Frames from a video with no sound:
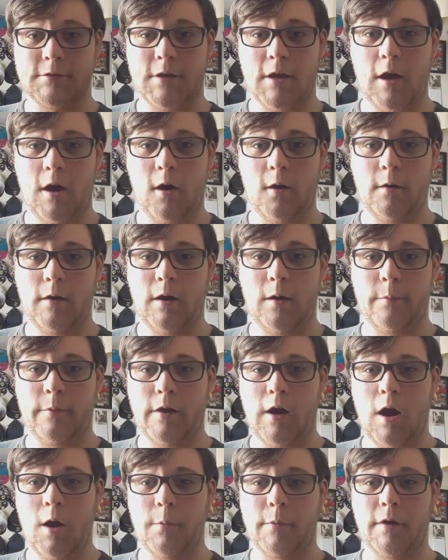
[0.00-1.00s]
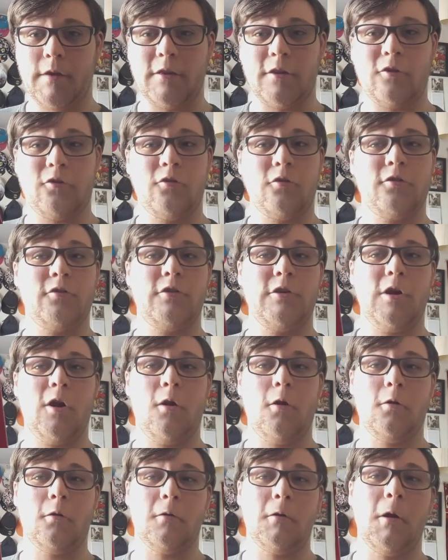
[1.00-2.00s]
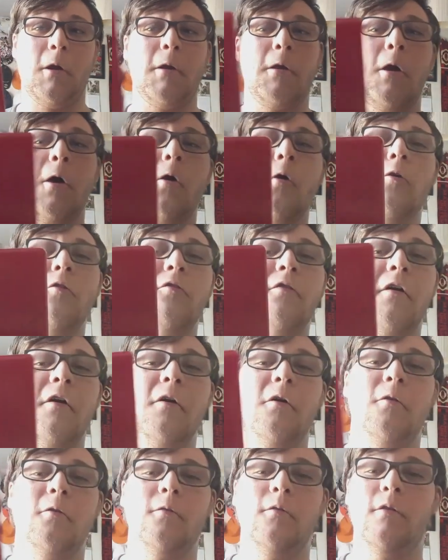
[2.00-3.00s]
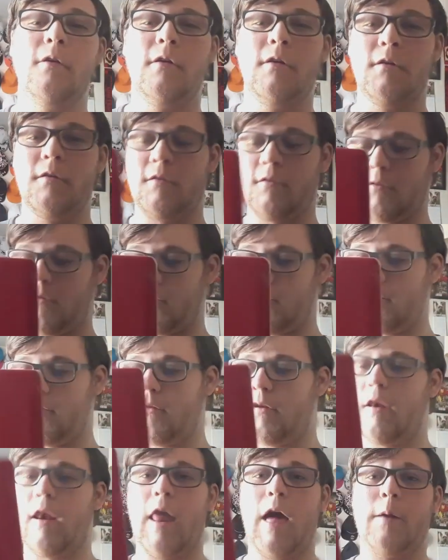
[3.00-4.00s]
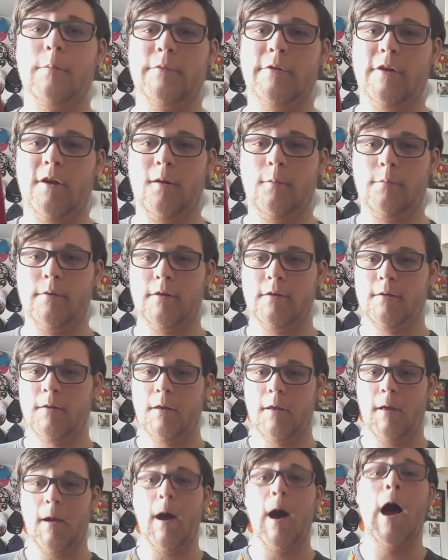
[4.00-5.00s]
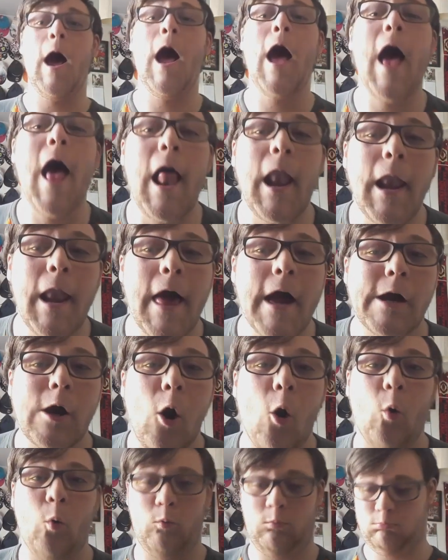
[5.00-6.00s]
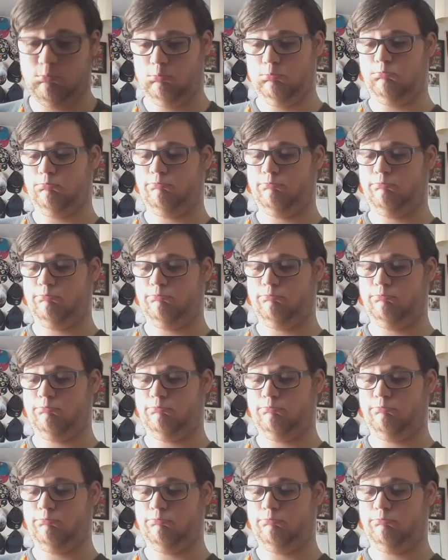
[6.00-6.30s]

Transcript: So, here we go, we've got the trusty old Lenovo laptop. A Lego.